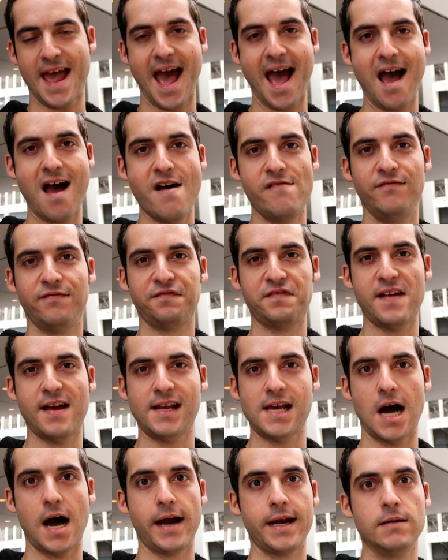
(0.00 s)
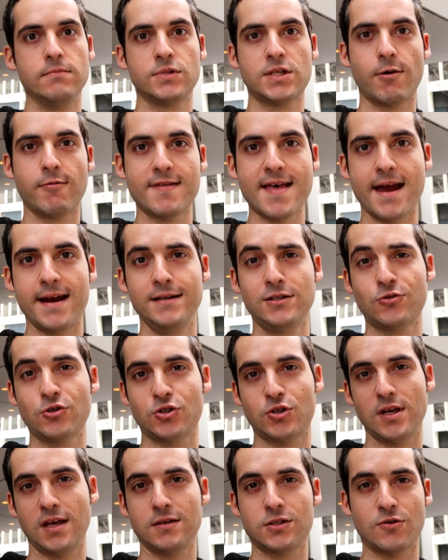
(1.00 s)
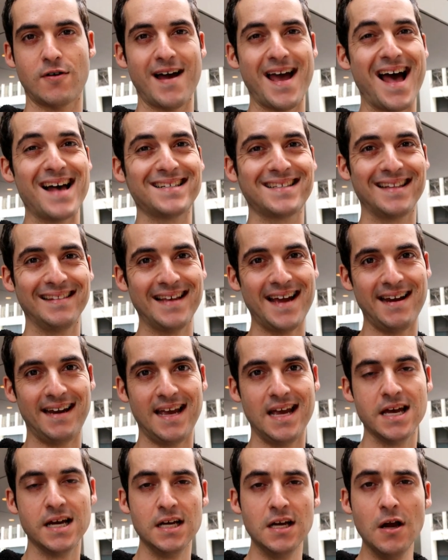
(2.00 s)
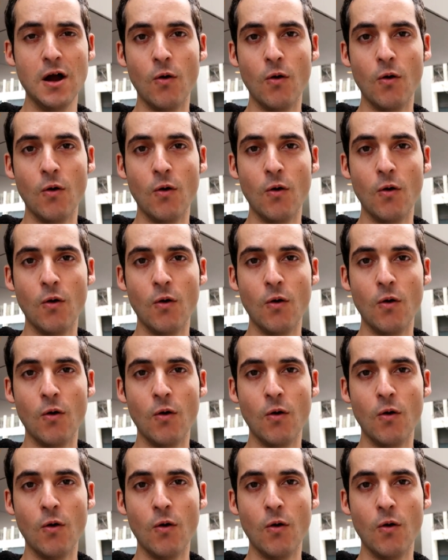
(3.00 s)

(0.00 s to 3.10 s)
really have any items that were that interesting, so I asked the lady,